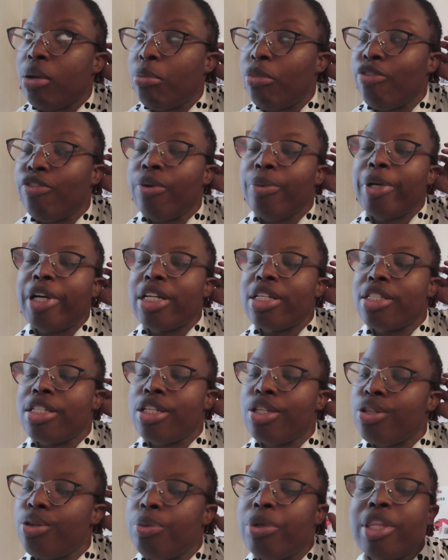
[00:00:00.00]
before we
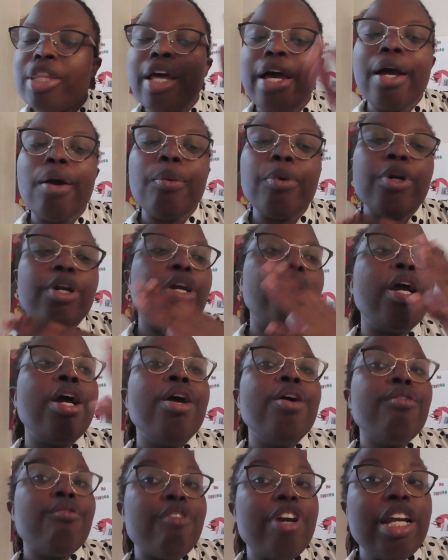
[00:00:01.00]
continue with our
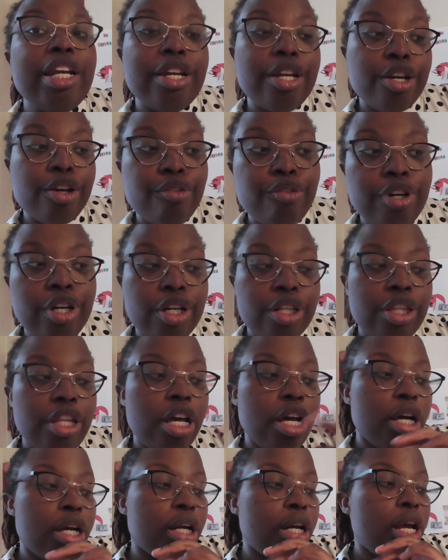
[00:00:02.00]
reindeer
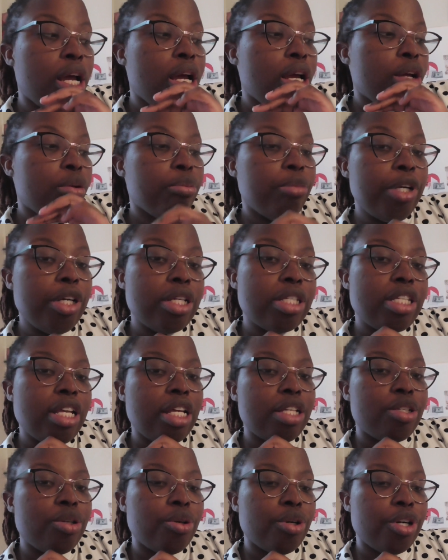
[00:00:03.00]
readathon books,
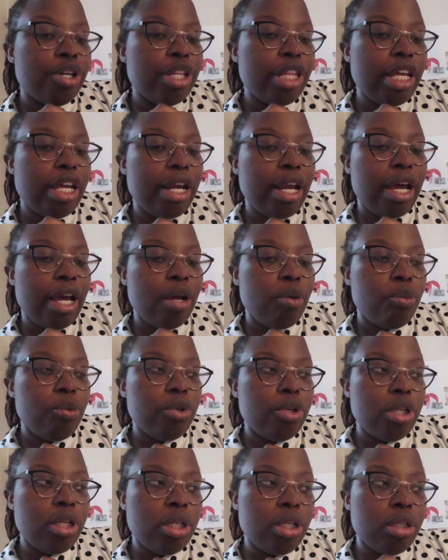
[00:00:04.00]
I told her that I
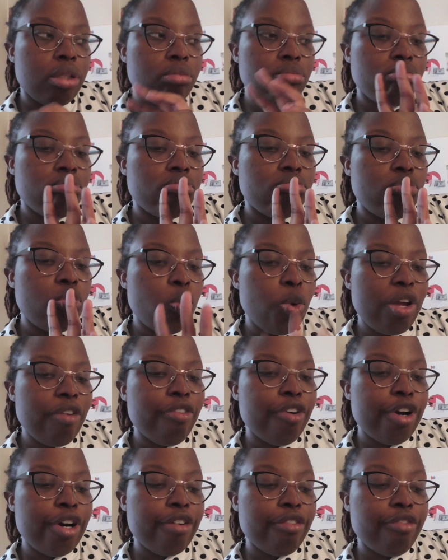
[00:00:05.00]
would wait
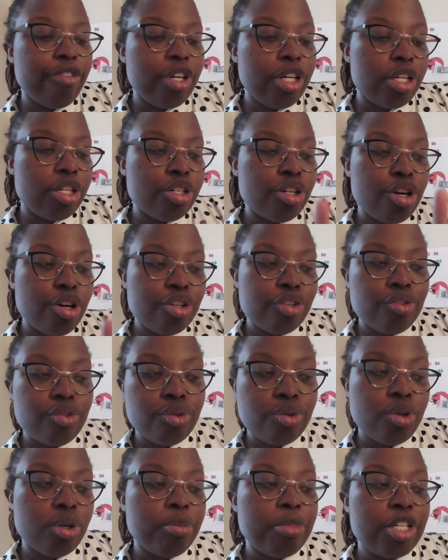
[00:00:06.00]
for her to finish Girls of
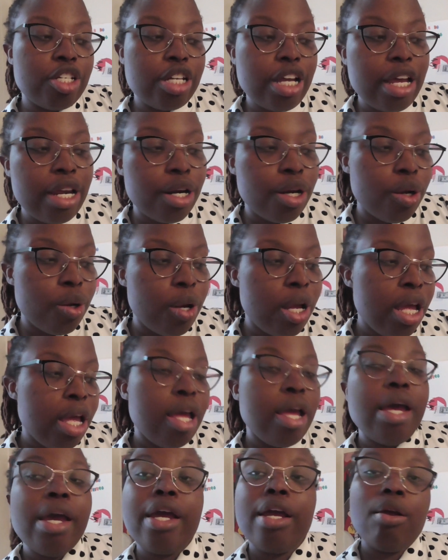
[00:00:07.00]
Storm and Shadow.
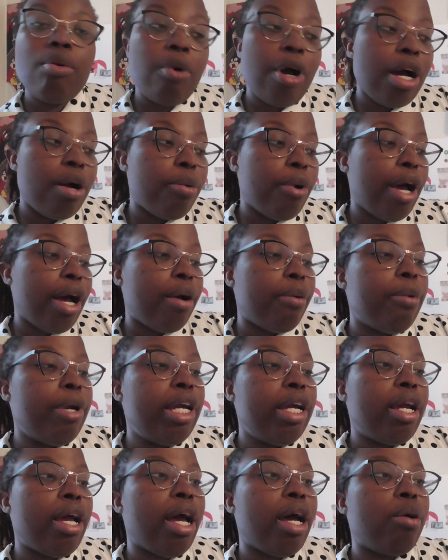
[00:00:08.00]
And while I
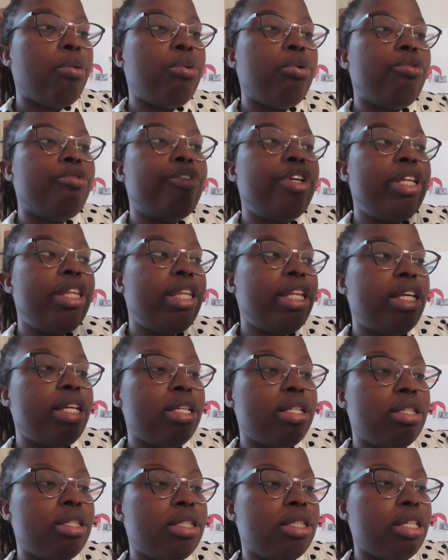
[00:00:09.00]
wait, I will read
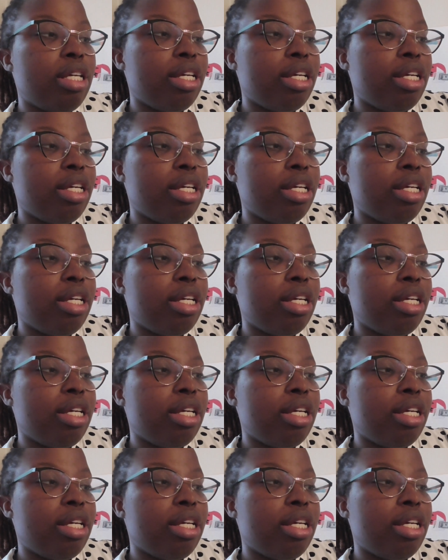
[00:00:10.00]
this.